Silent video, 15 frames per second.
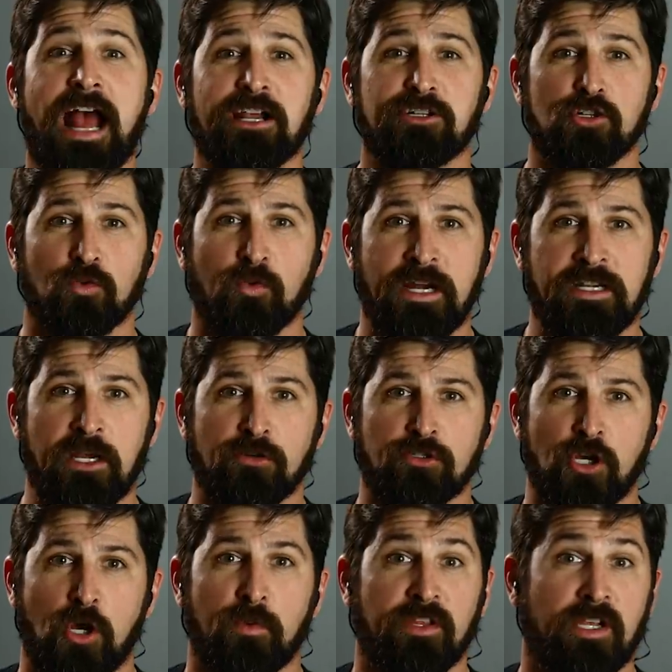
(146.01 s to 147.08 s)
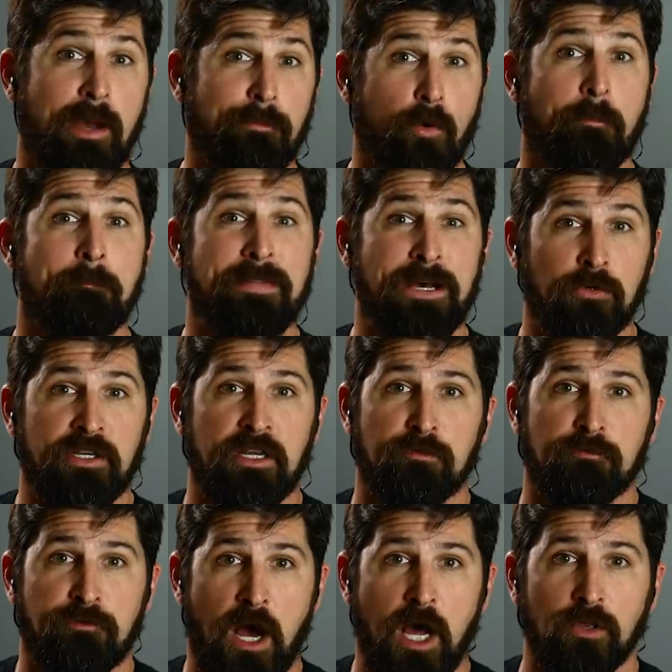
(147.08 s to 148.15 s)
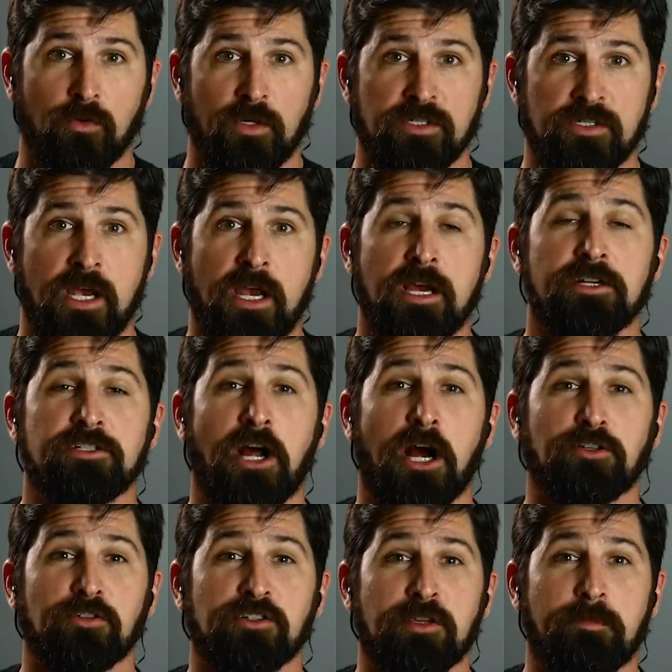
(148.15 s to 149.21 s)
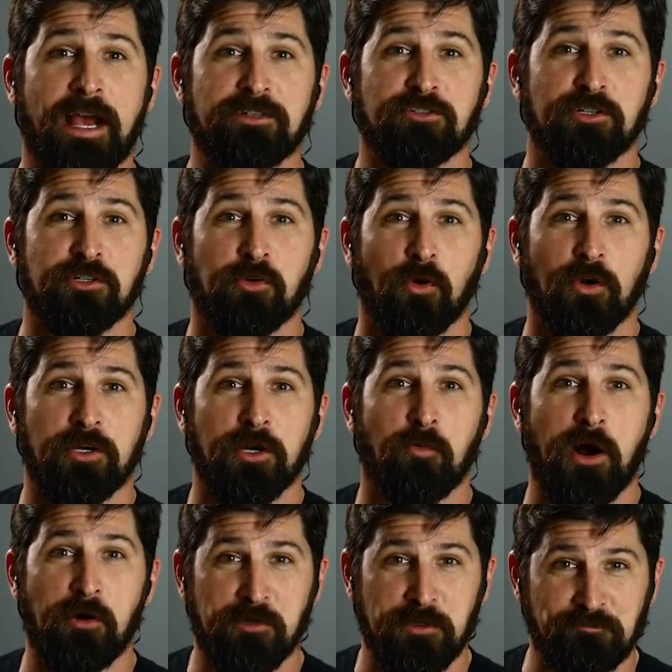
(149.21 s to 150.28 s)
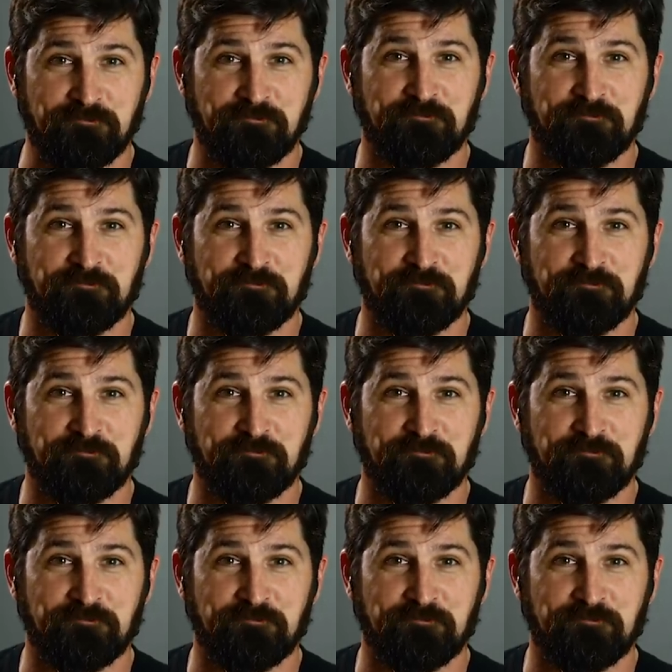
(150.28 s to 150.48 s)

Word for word: national radio show with a couple million followers. Dr. Sebastian Gorka, welcome.